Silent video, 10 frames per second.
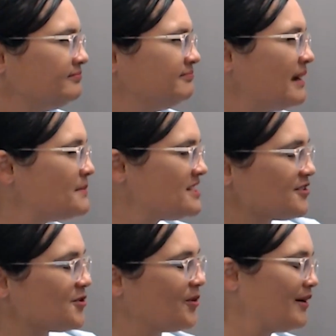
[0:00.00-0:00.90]
maybe
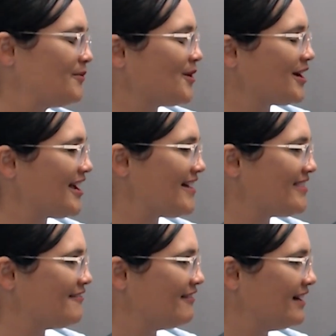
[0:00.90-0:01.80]
didn't quite work out
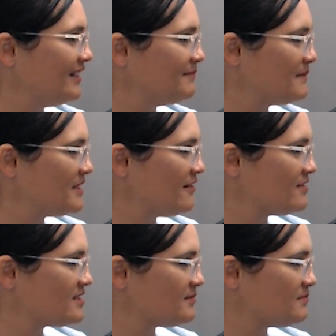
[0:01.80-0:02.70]
that way, and maybe there
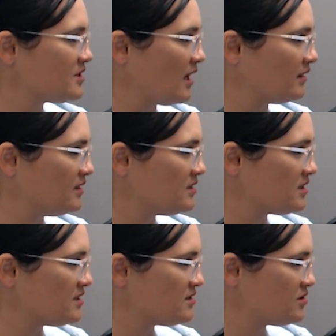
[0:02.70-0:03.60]
was some
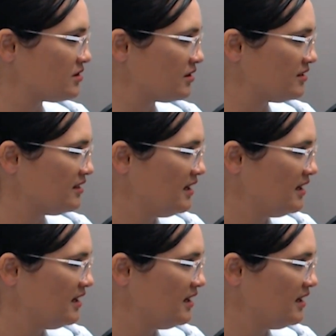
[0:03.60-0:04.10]
challenges. So